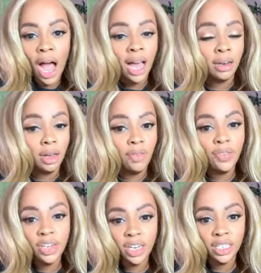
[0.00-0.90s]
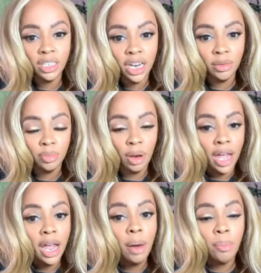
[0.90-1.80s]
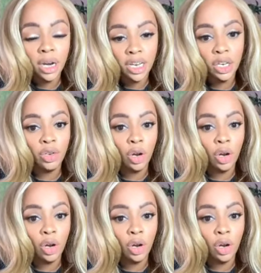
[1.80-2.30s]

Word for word: I love Jayson Tatum's play, but, you